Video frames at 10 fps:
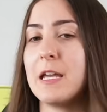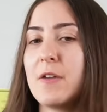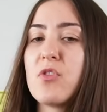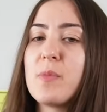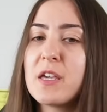I
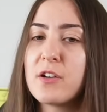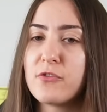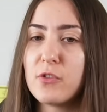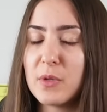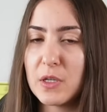have to be
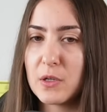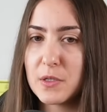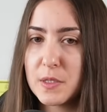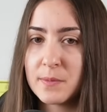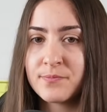careful
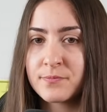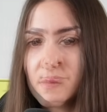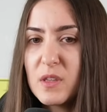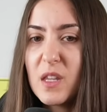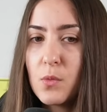because
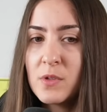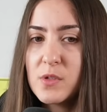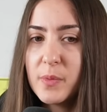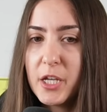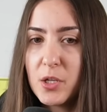they want to
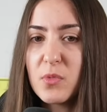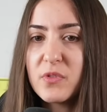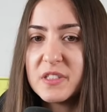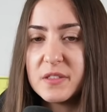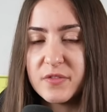play the move
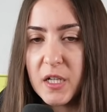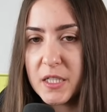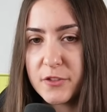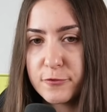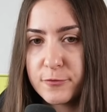
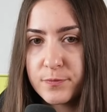d5.